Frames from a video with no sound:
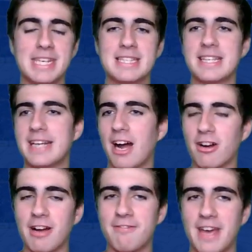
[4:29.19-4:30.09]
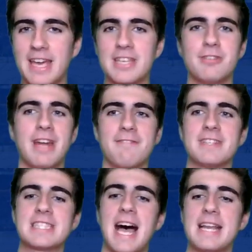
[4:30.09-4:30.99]
He is an RFA. You'd have
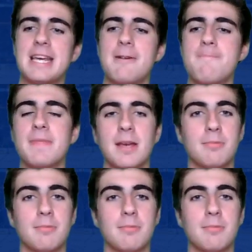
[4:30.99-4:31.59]
to sign him.